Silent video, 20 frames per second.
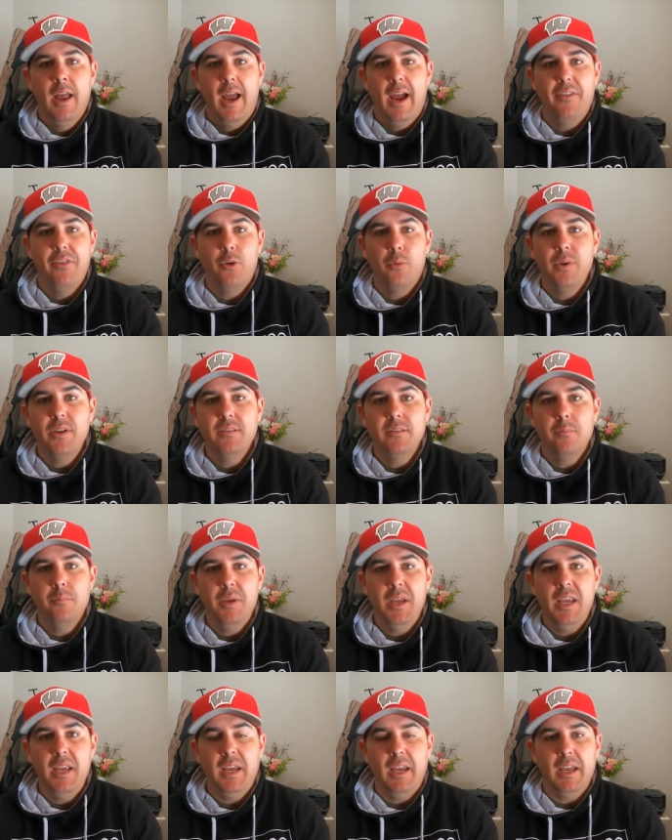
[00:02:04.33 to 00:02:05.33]
And the reason
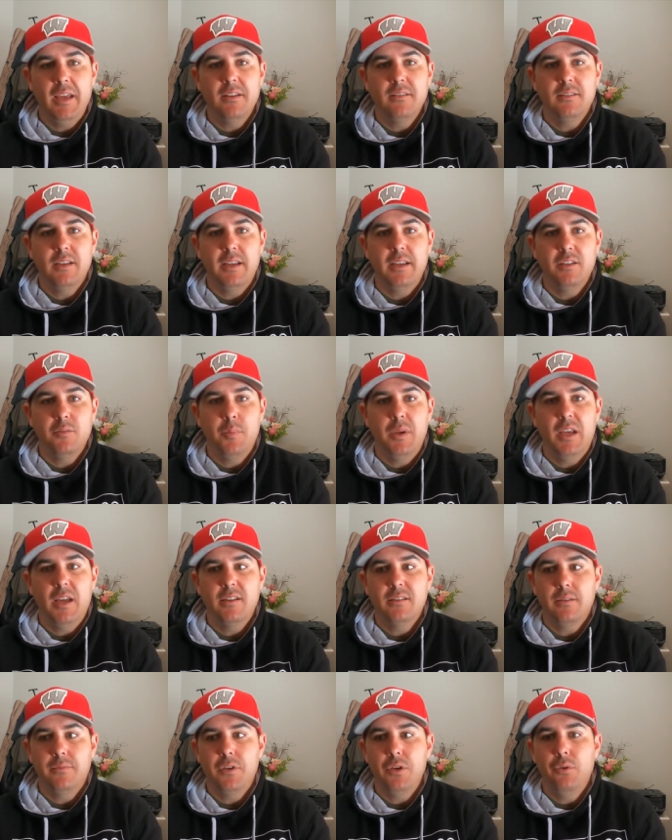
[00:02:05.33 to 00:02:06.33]
being is
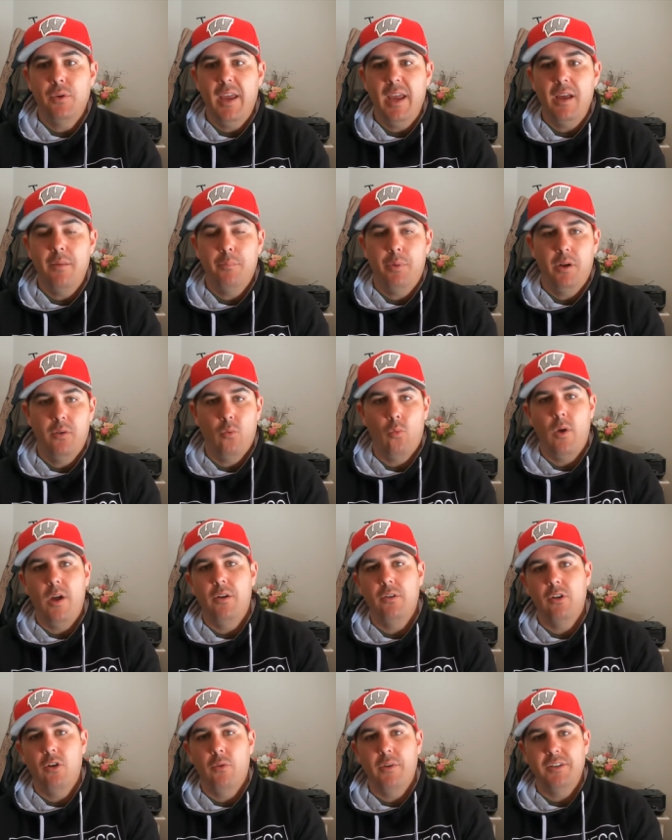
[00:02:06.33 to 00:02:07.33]
because if you can't punt
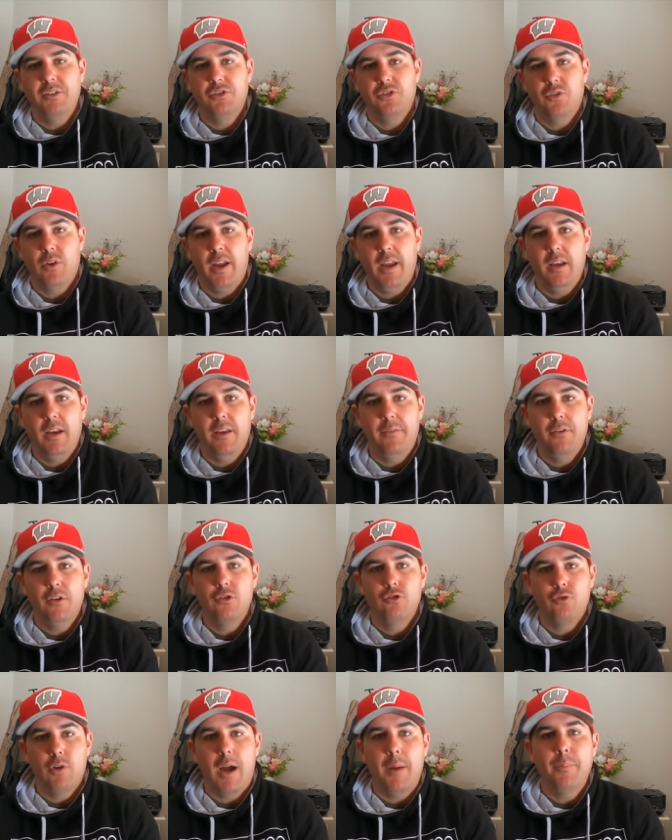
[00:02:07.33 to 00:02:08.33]
well going straight, if
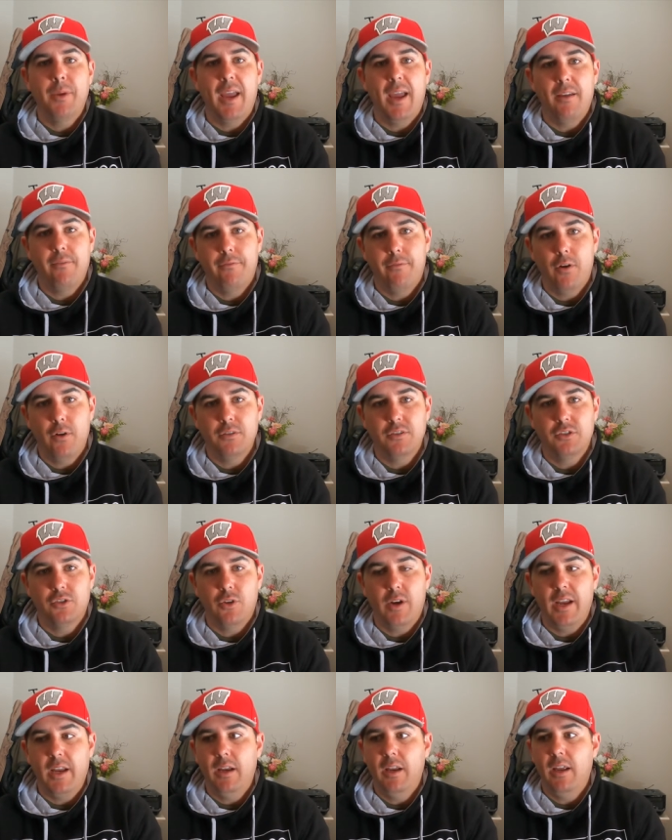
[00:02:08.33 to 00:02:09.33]
your drop can't fall
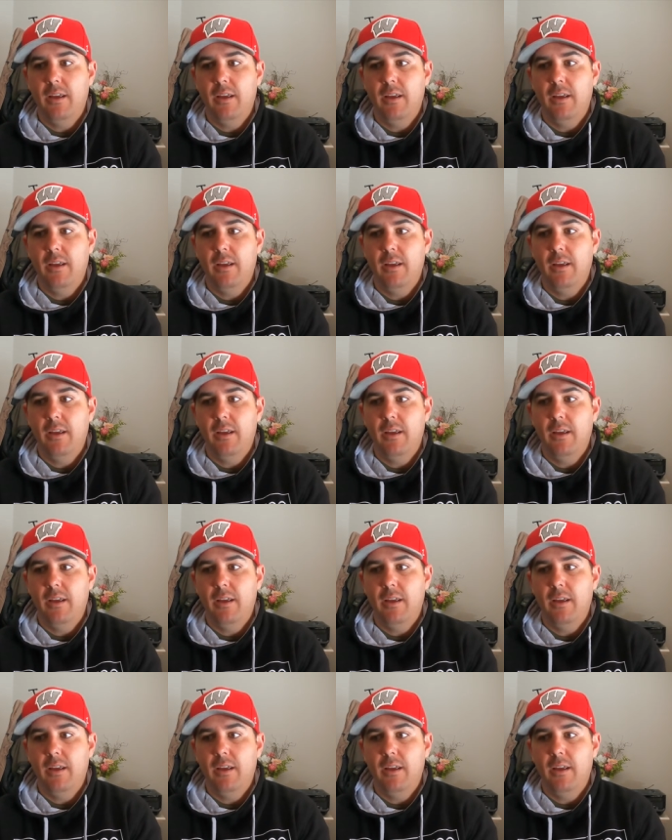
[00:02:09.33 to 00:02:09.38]
straight,